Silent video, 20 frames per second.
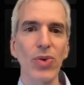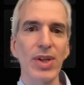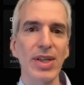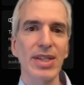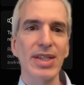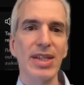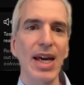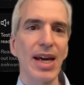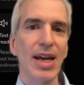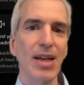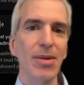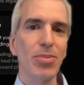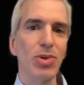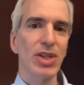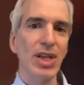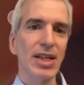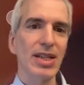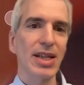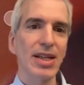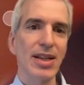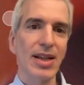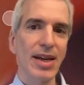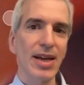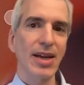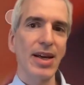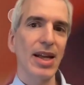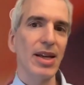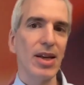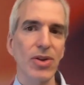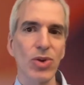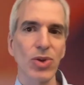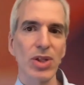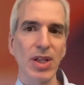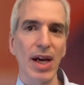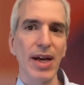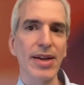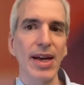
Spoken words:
this deck and present it like any other slide